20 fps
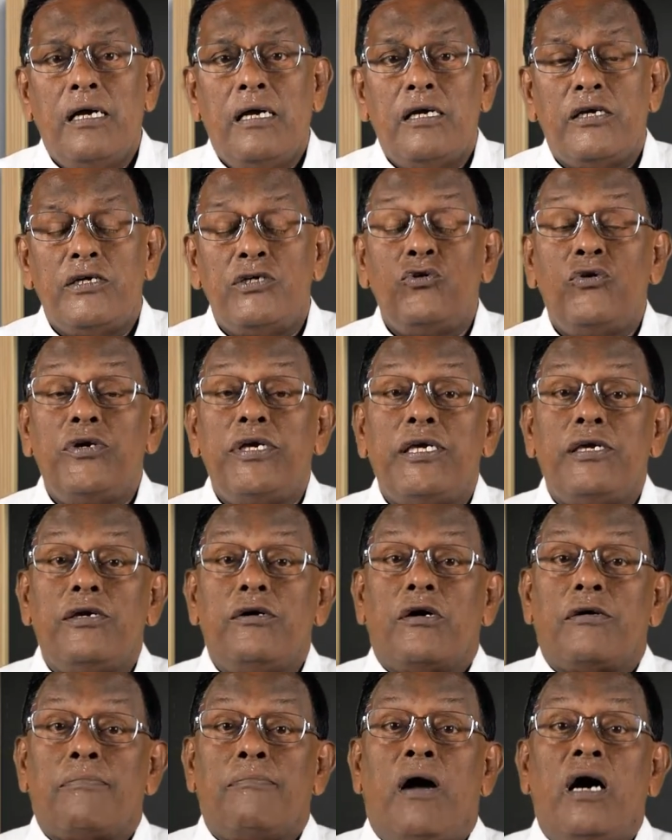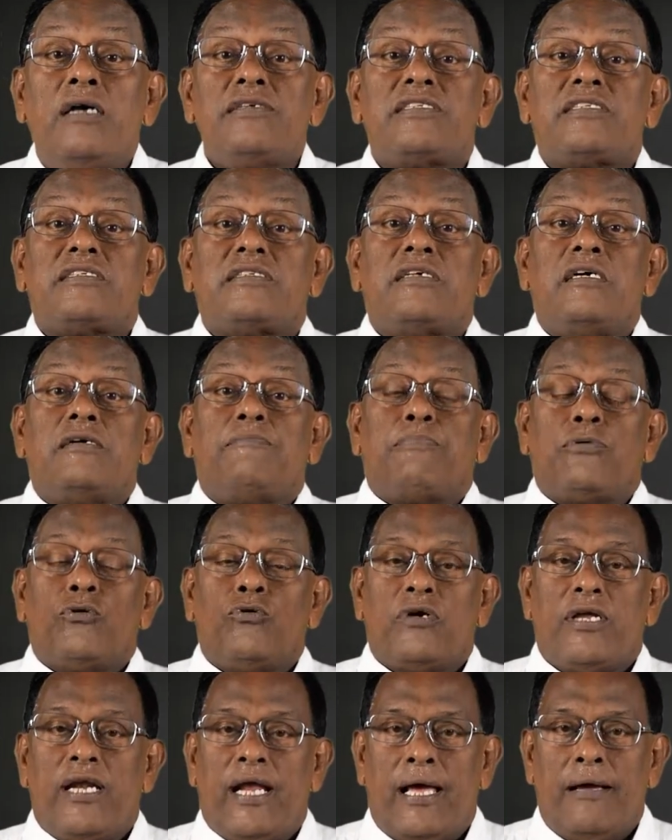doing your master's
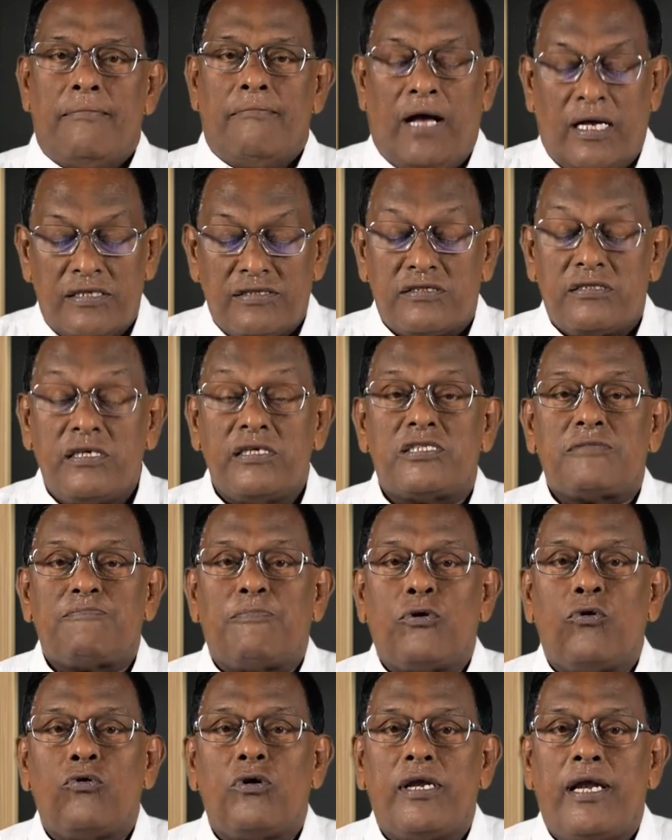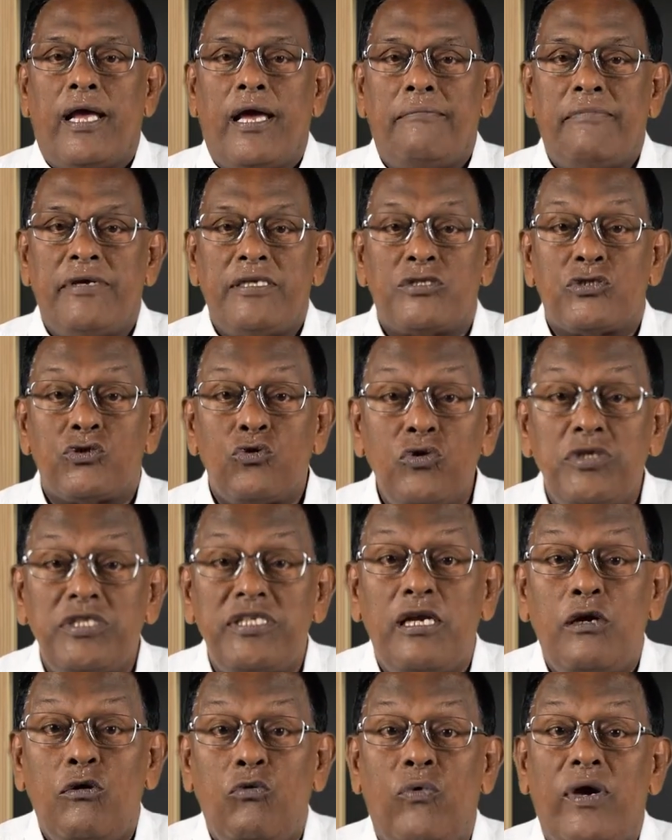program in
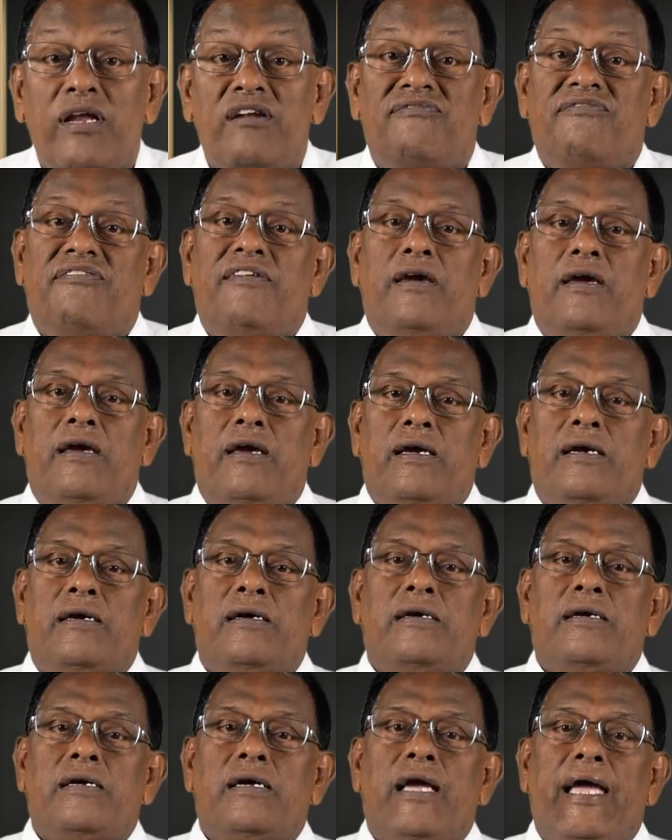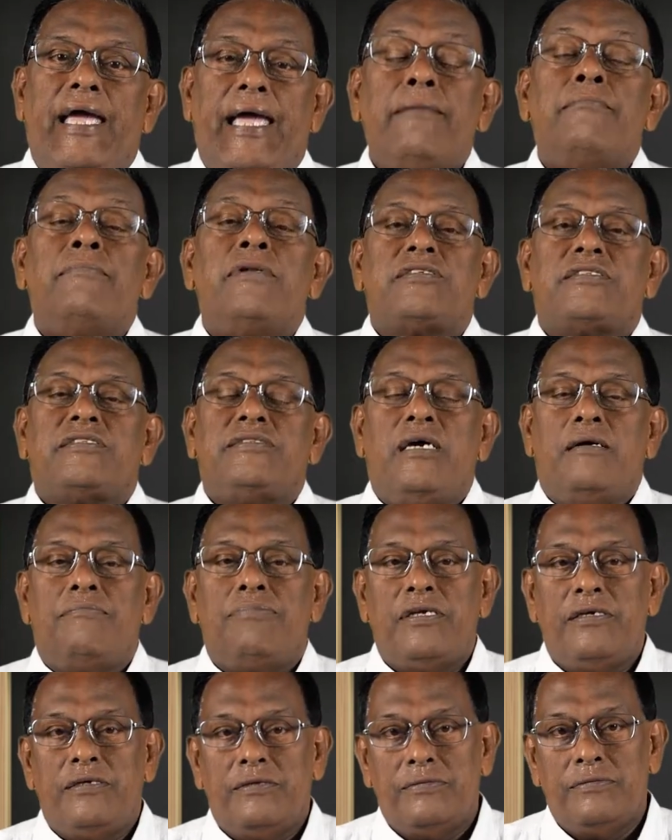social welfare,
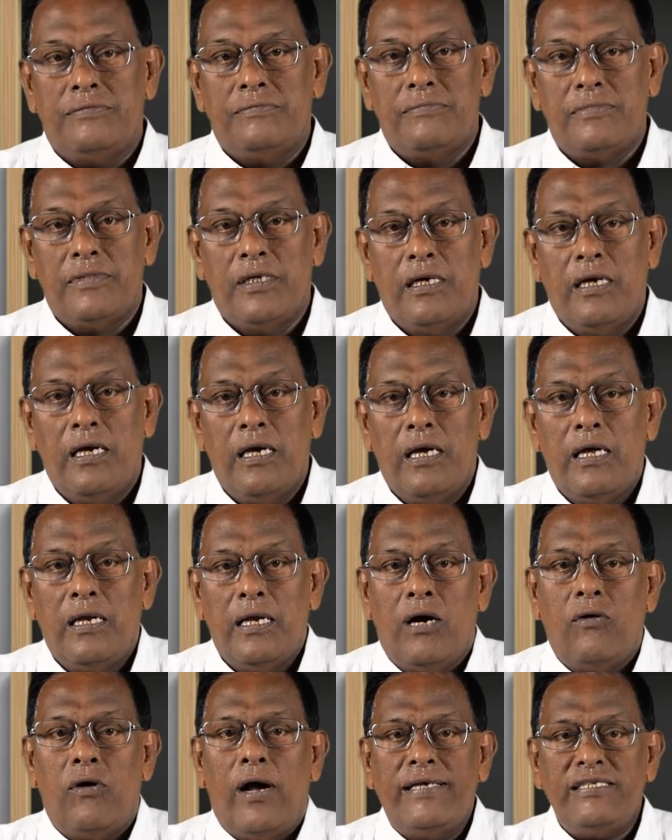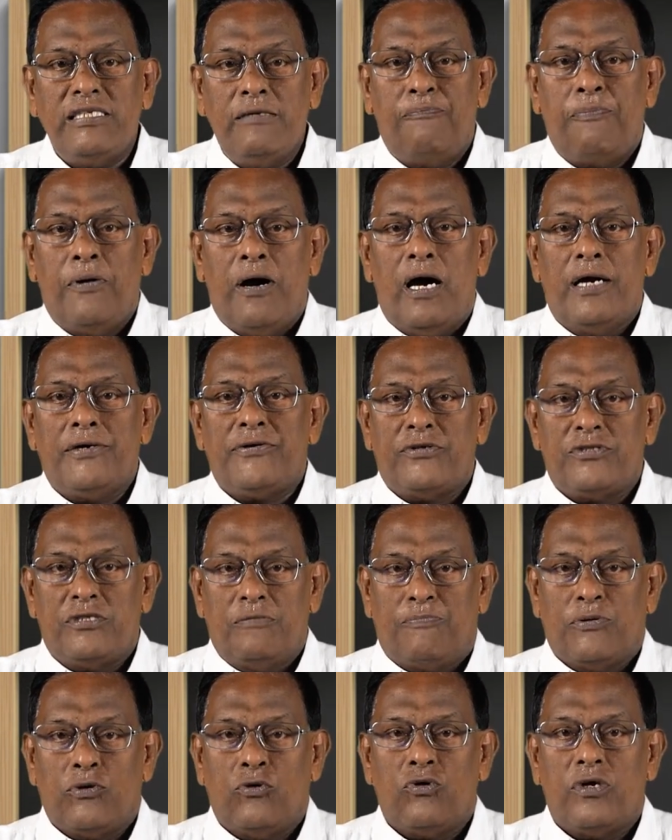MSW. Now, as a part of the
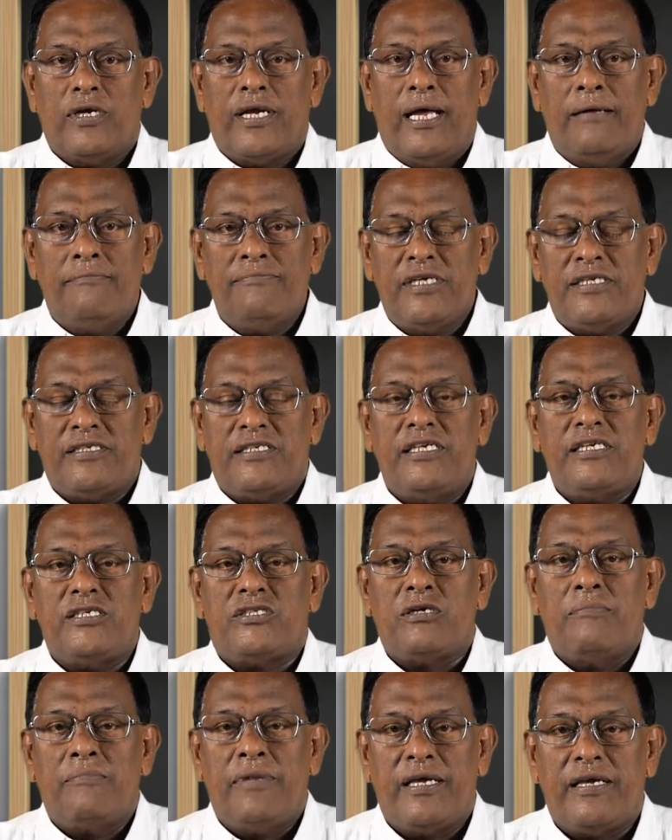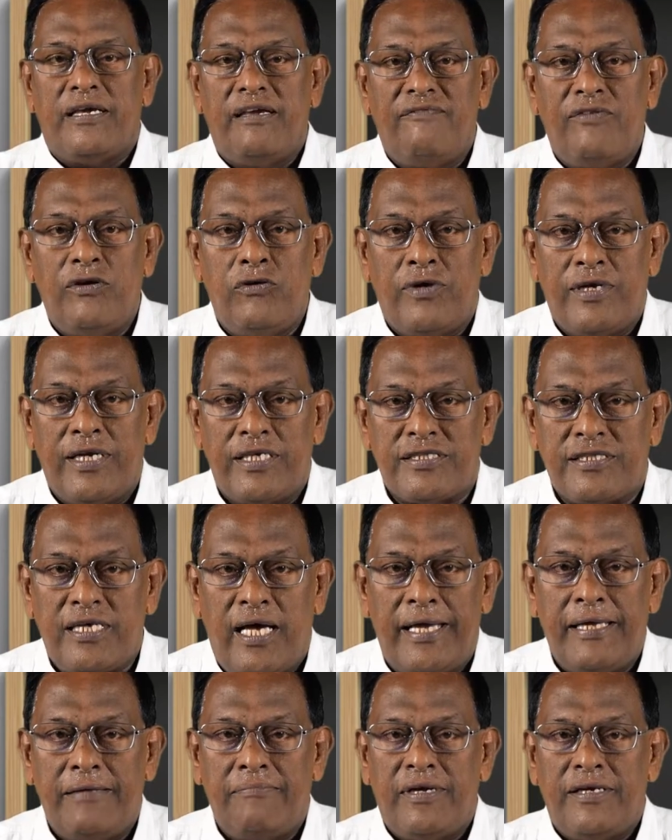program, the teacher may give you an
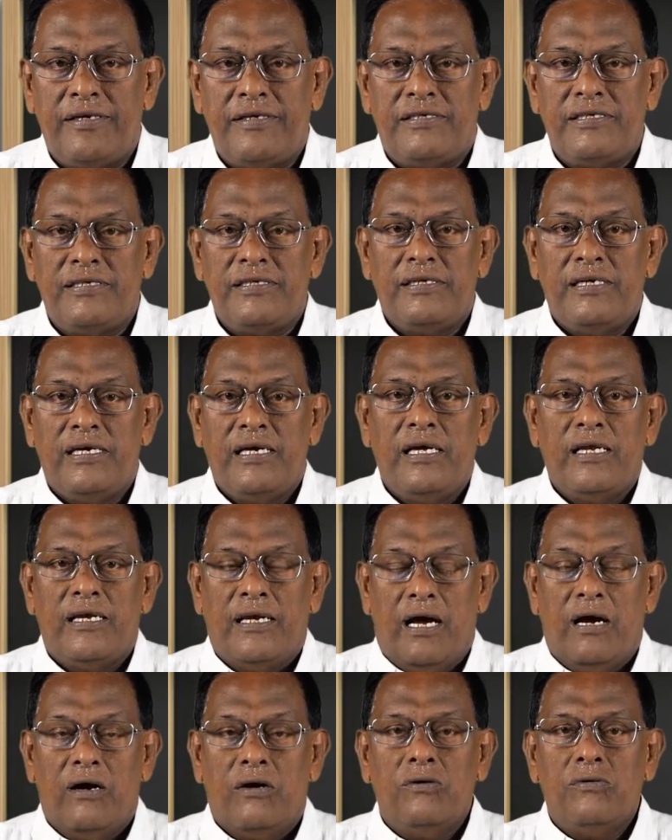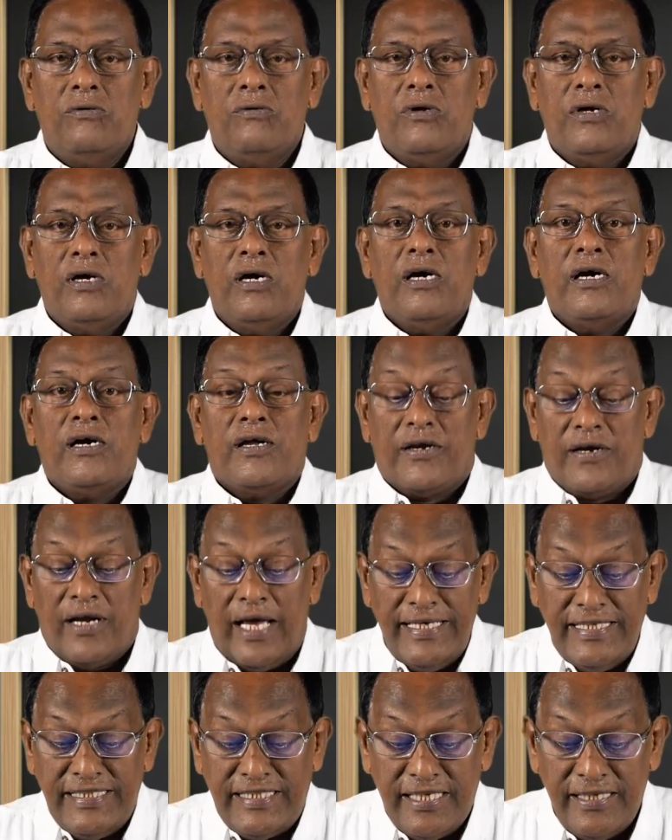assignment. Now,
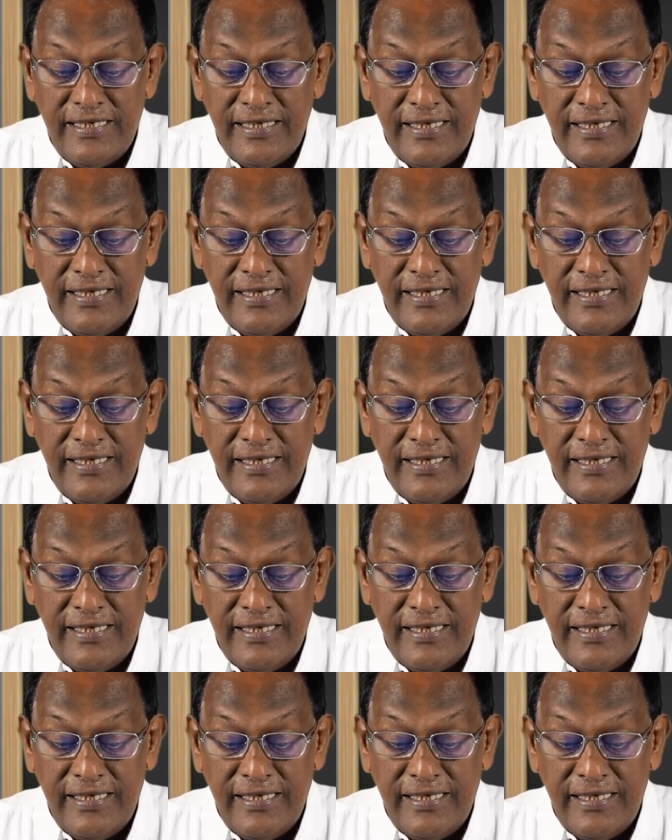write